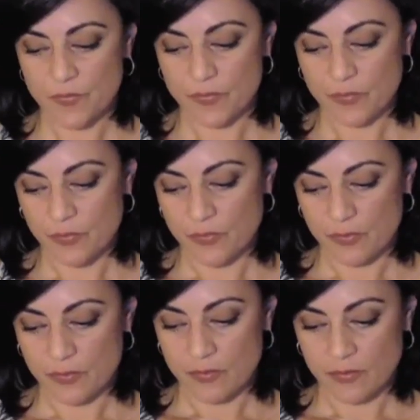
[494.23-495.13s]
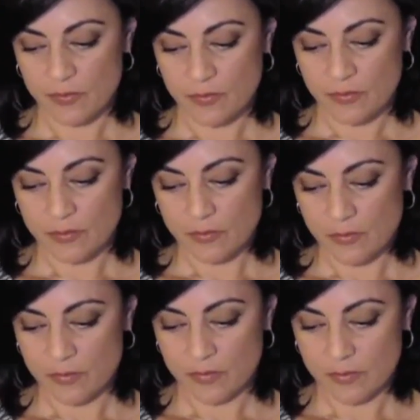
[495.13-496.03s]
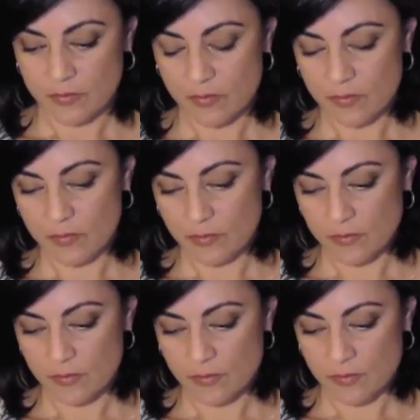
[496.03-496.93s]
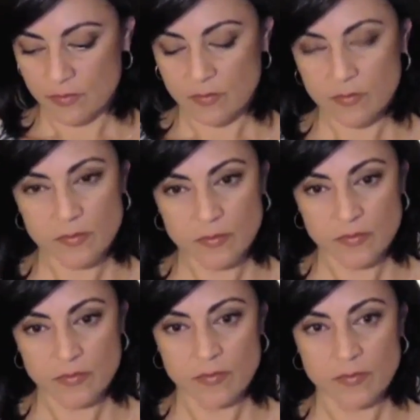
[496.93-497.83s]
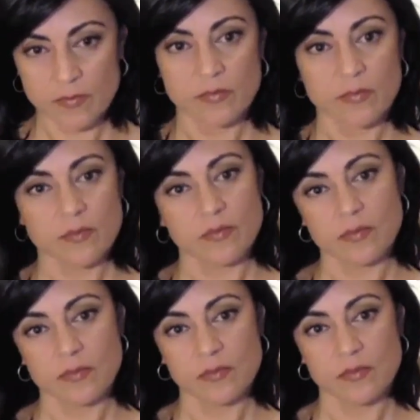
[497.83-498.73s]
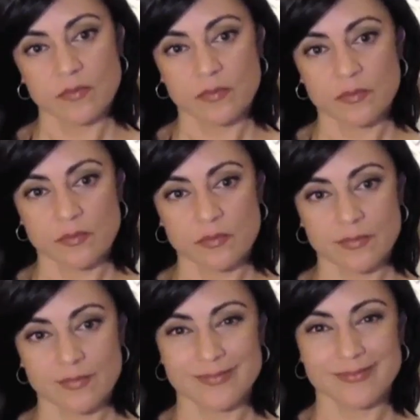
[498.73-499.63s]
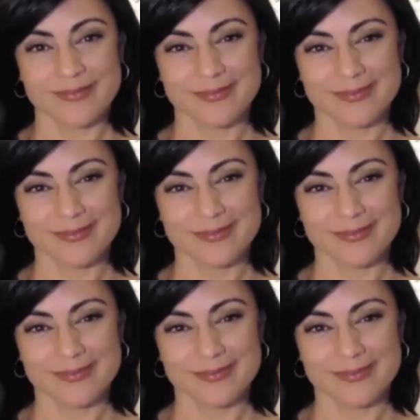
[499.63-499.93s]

(not speaking)